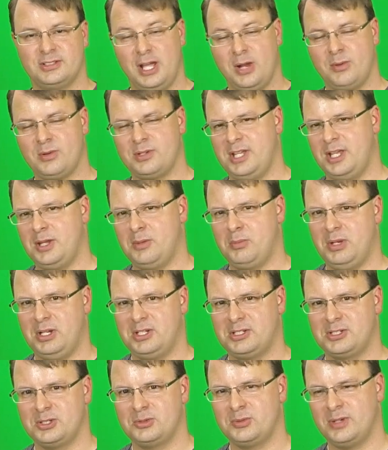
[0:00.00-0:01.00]
They were taking
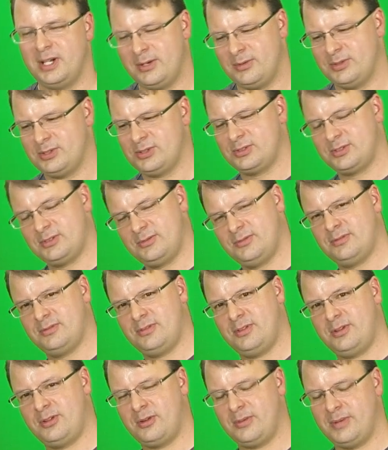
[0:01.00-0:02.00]
pictures while I was
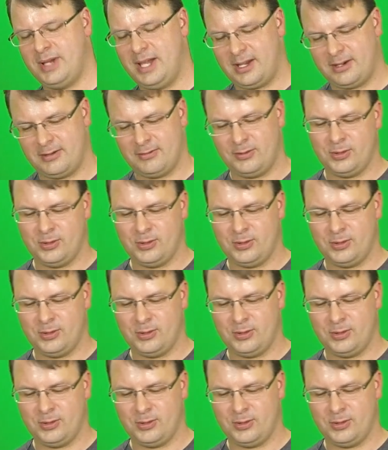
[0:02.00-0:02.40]
further back,